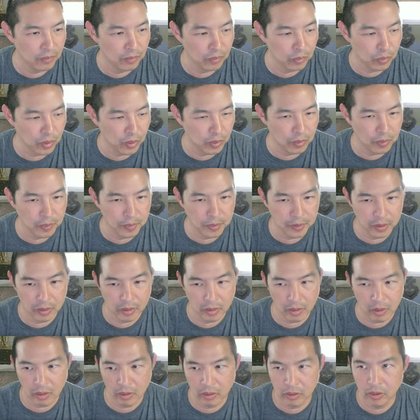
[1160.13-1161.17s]
We will put
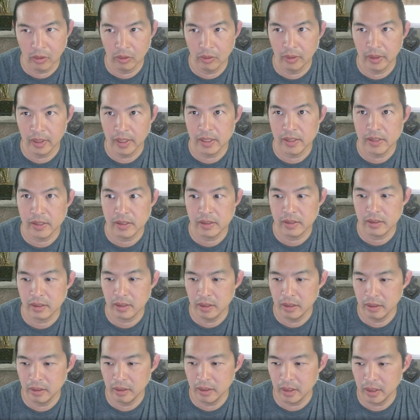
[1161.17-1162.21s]
all your links
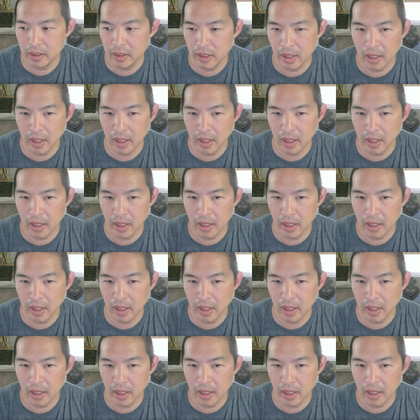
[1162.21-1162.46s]
in the